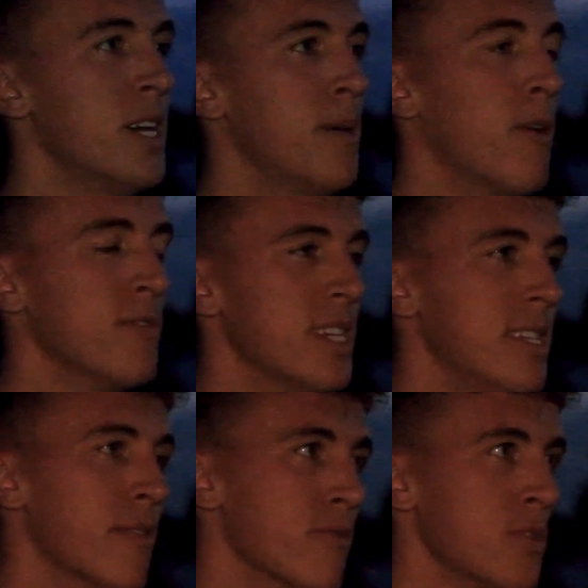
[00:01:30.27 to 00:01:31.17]
Um, obviously,
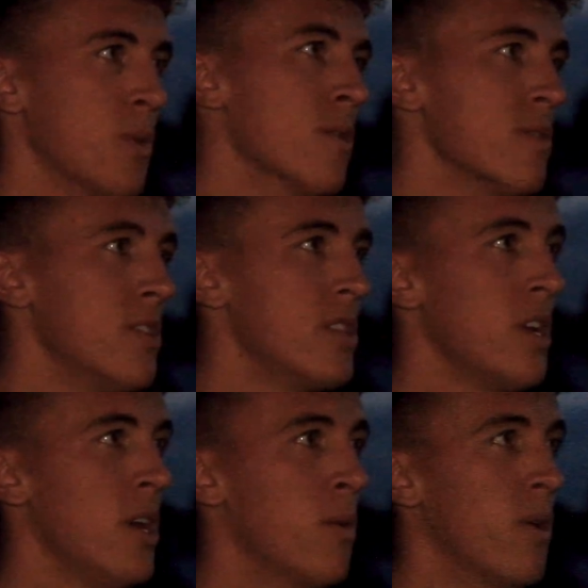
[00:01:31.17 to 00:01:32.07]
it's different towards
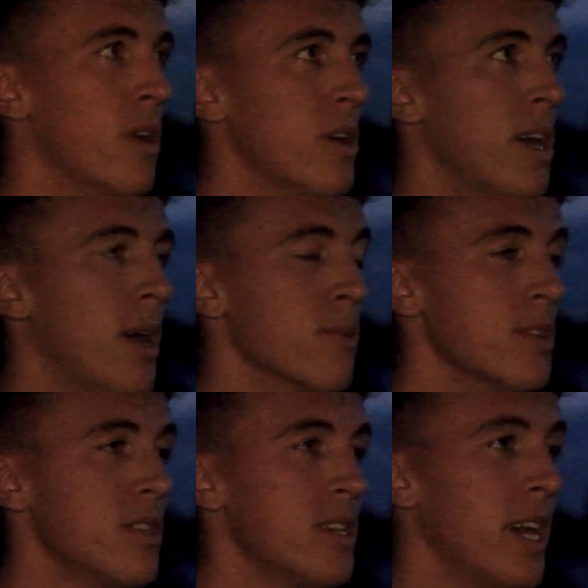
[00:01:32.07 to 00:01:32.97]
what I
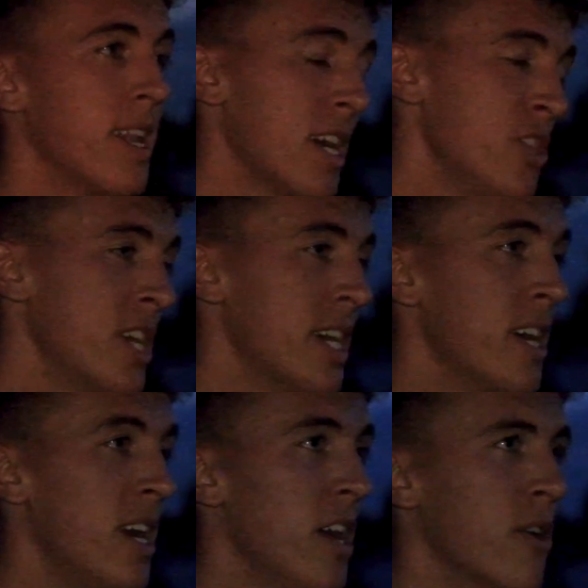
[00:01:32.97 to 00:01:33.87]
was here last year
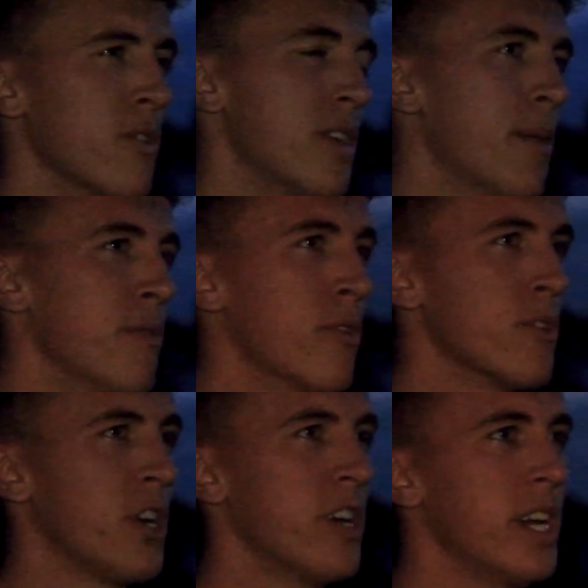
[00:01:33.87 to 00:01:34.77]
or year
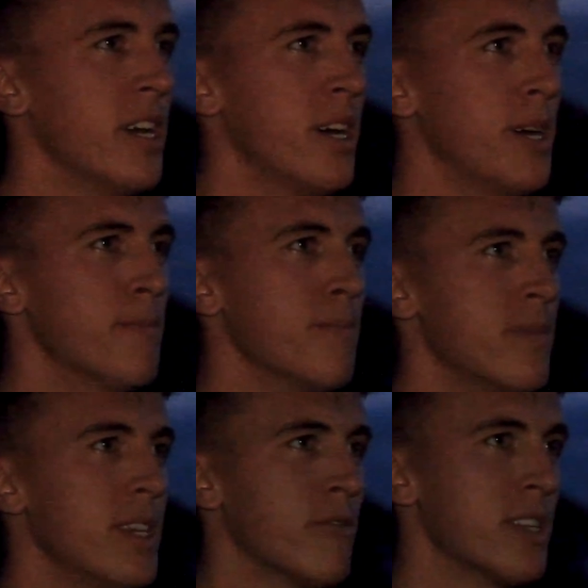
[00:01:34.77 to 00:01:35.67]
before. Sorry, um,
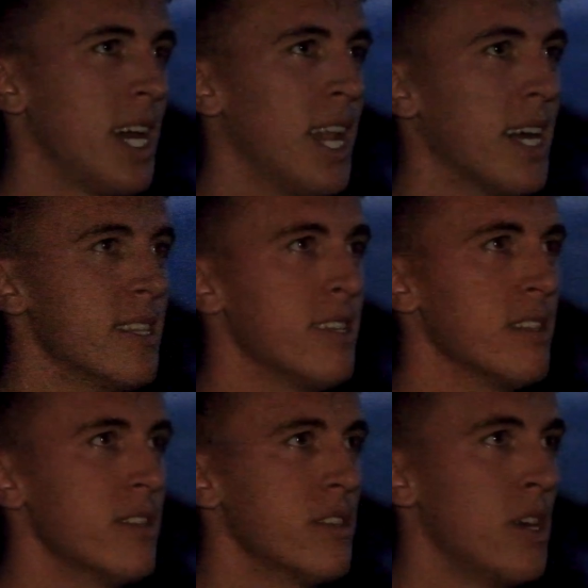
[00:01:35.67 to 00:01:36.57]
different set of lads,
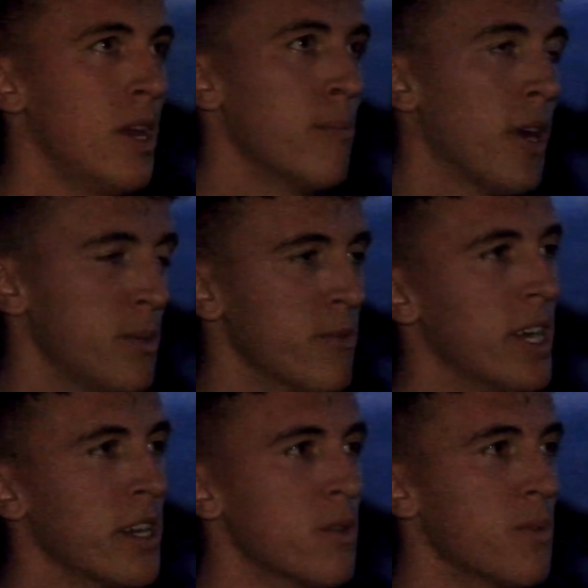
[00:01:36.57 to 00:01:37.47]
and Brad's been
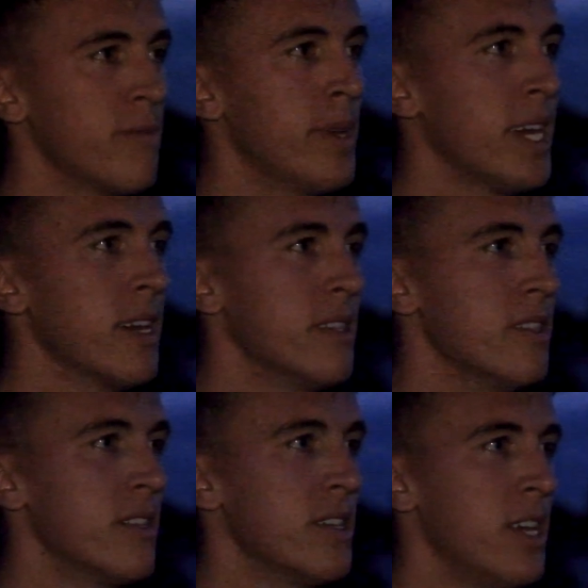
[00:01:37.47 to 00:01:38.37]
really good with me,
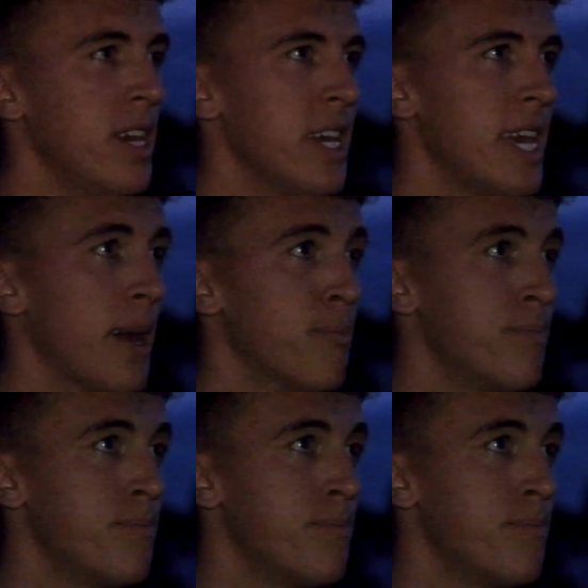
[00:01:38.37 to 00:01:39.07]
and yeah.